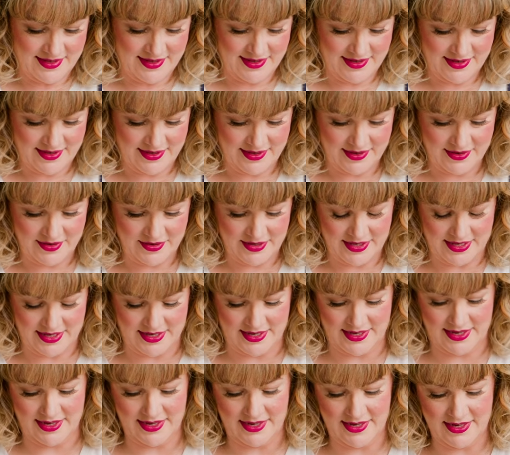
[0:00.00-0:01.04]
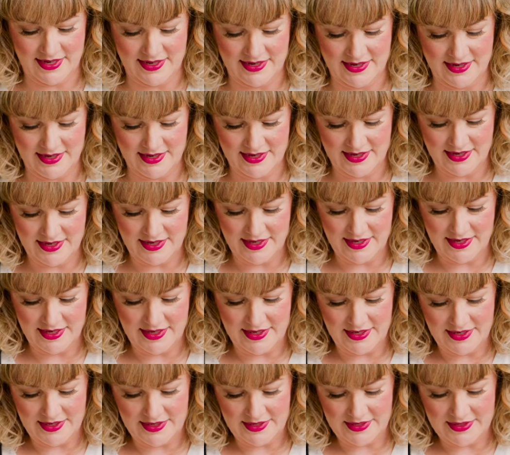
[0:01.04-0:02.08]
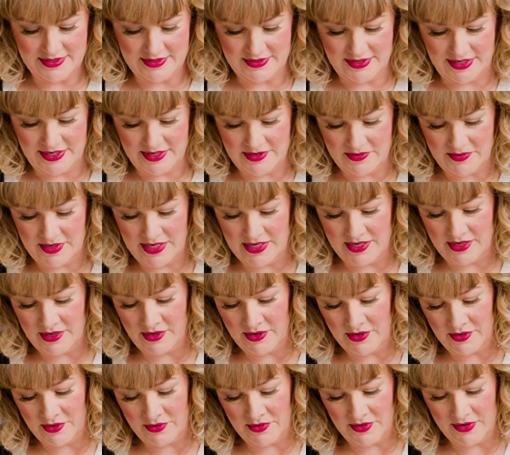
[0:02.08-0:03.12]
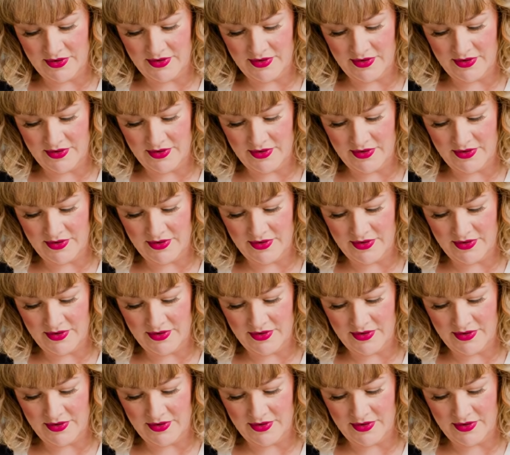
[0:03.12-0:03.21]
Okay, so here we go.